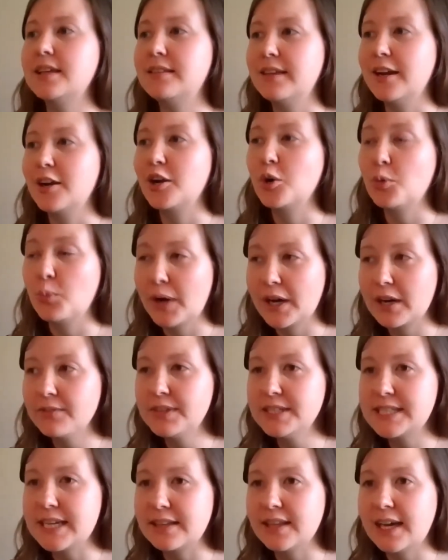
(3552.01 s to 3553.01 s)
They are aware of
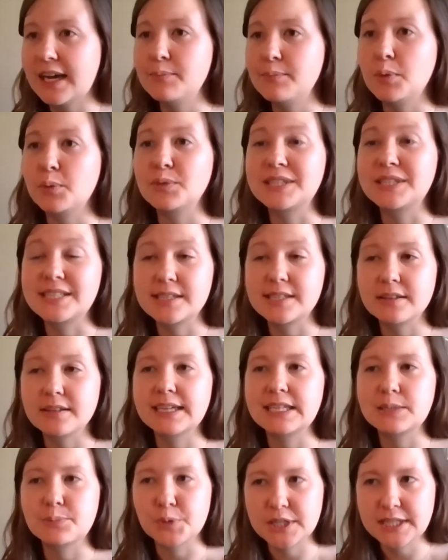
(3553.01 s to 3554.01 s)
the deadline, but would still
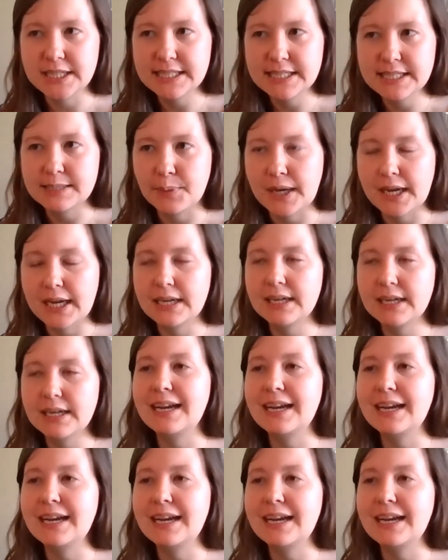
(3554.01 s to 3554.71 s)
like to participate.